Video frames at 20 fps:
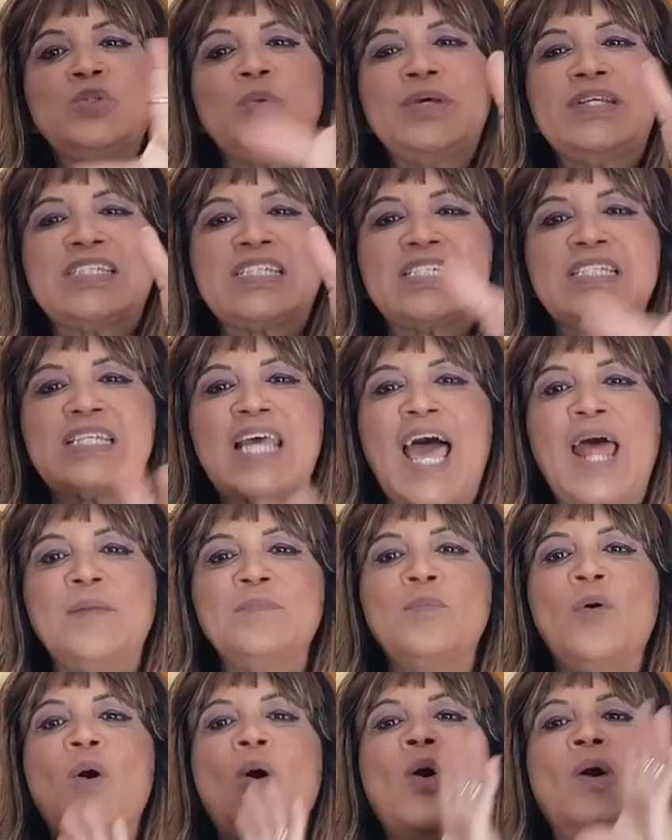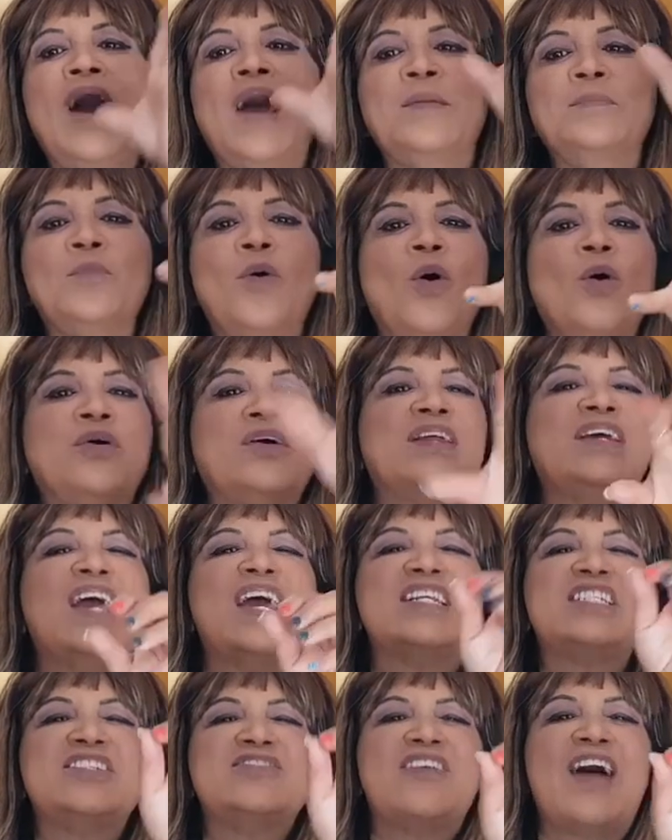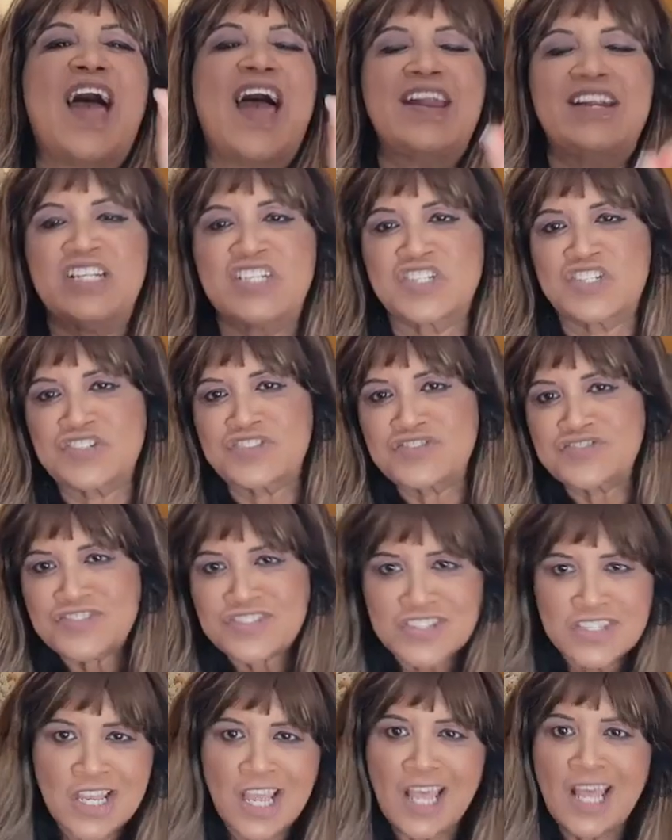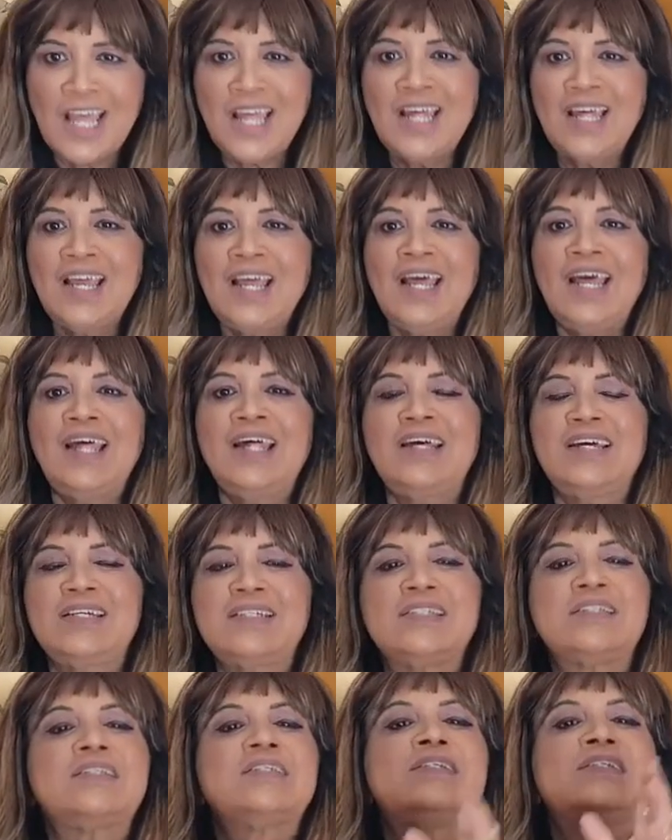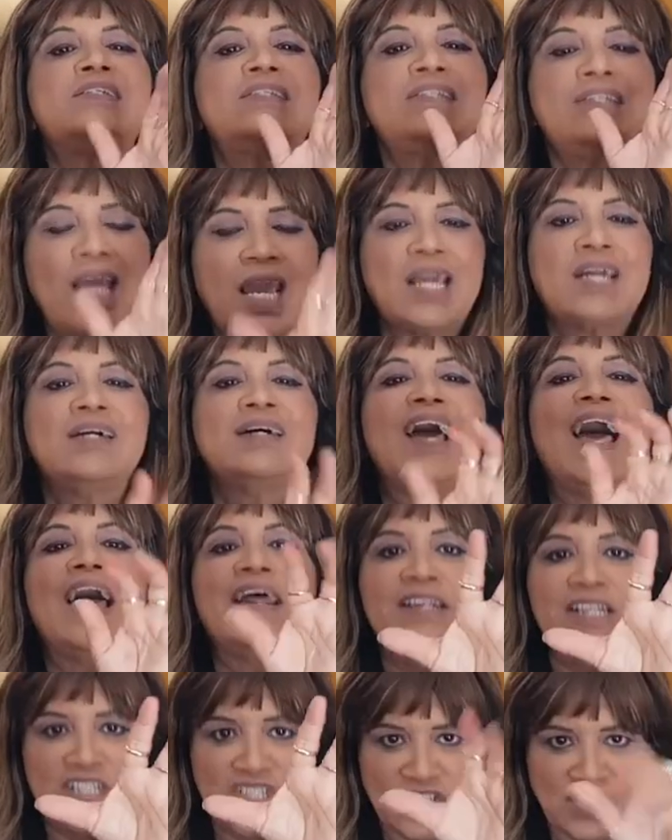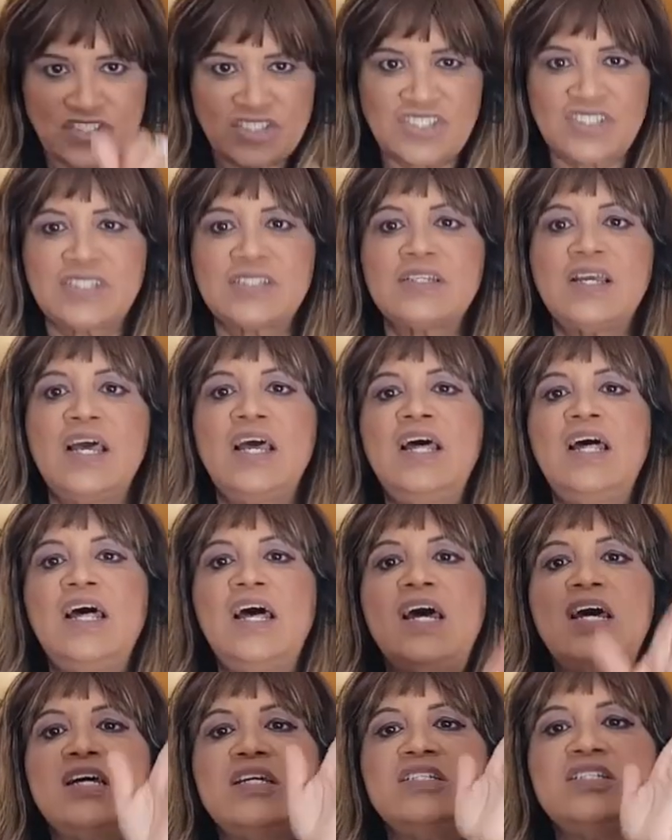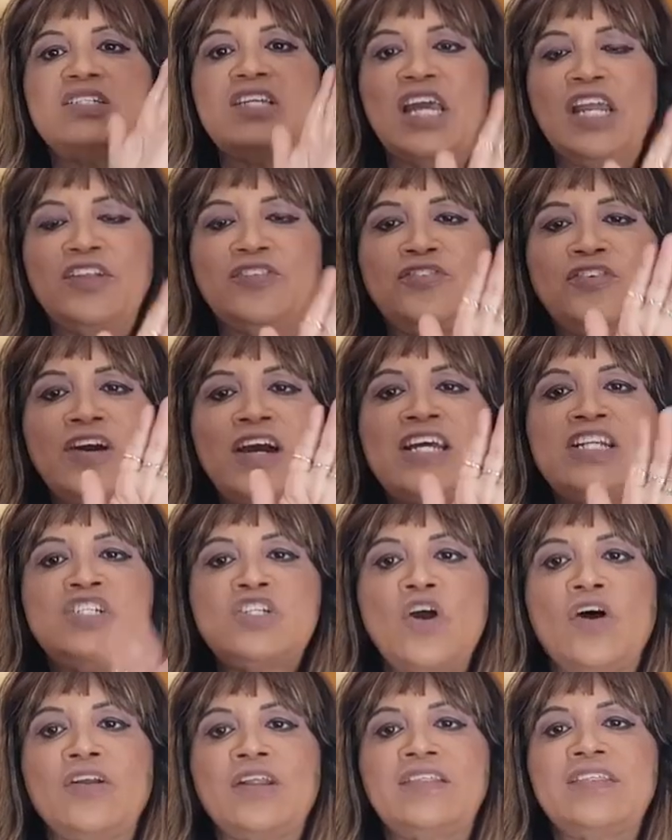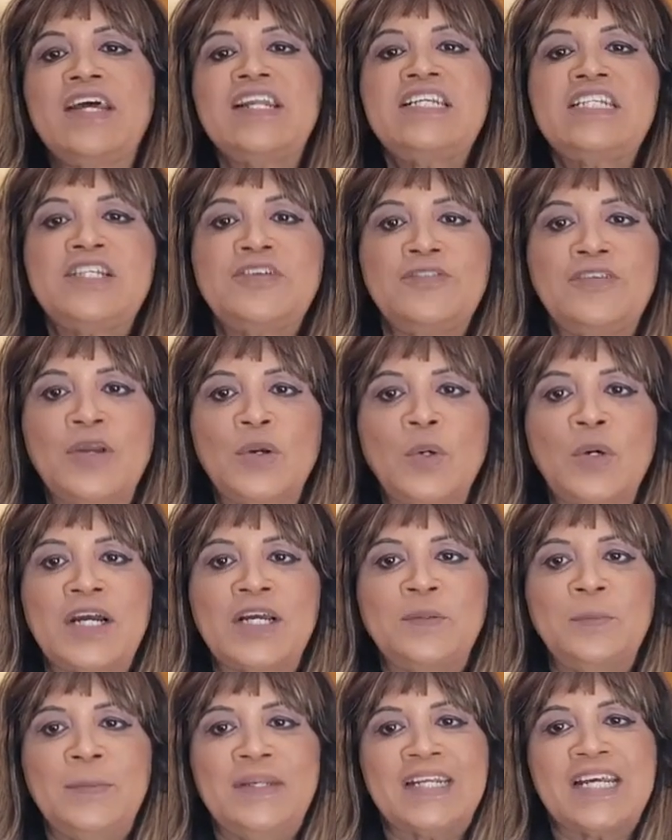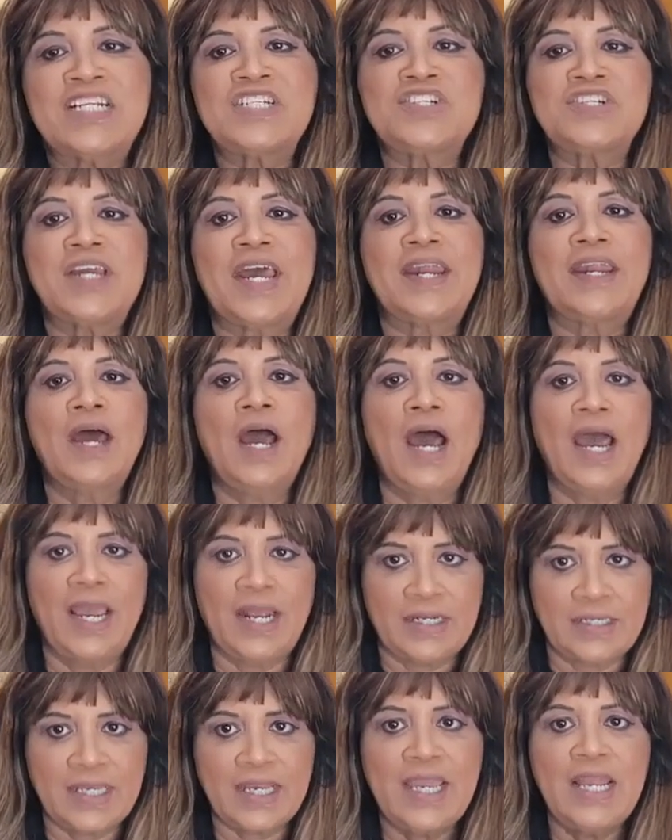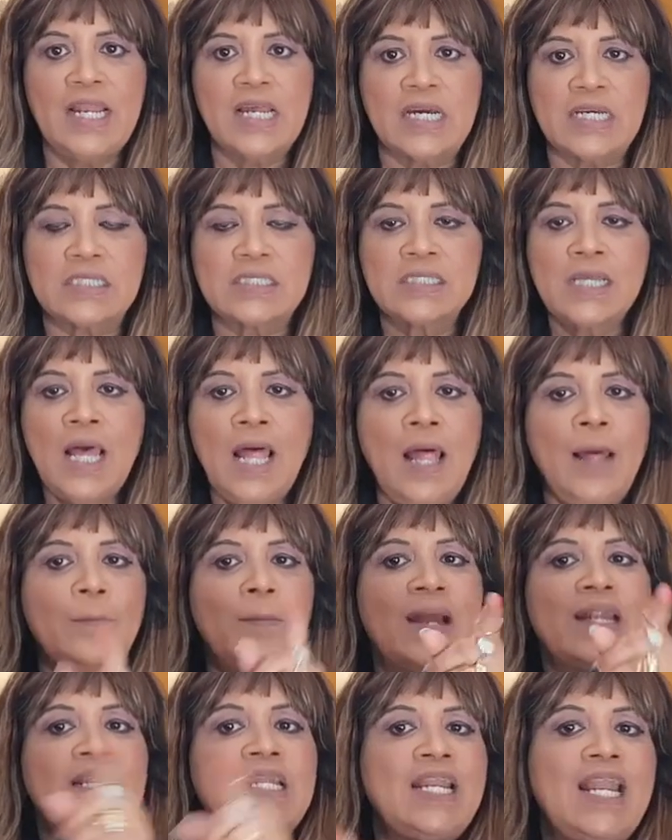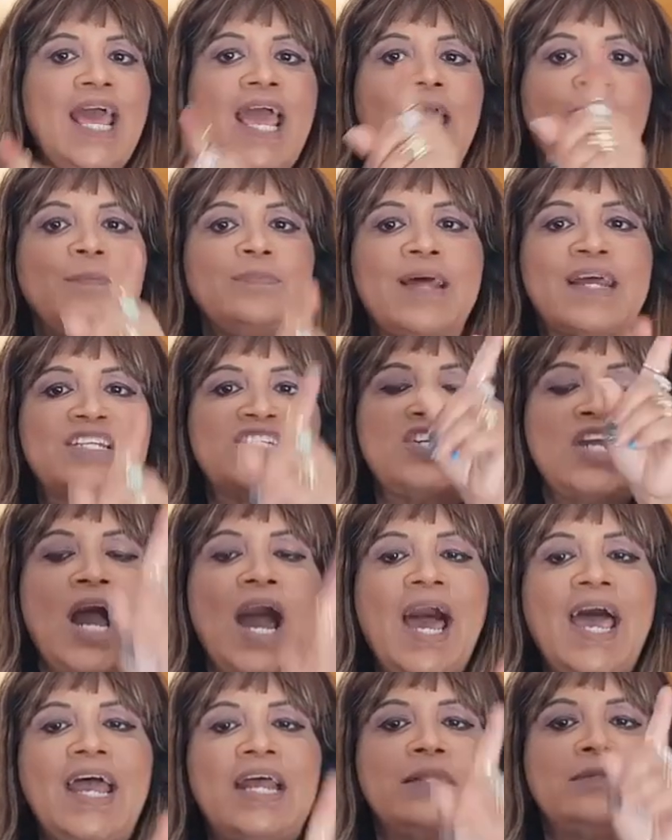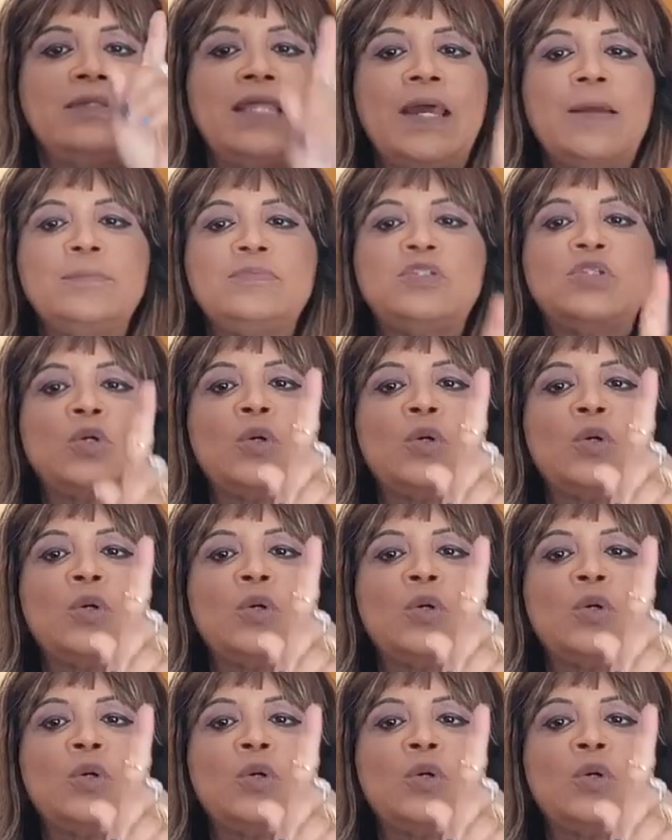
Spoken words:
twists and more creative additions. Sick additions. Jennifer, during that interview, admitted she had hired the killers, but claimed that she hired them to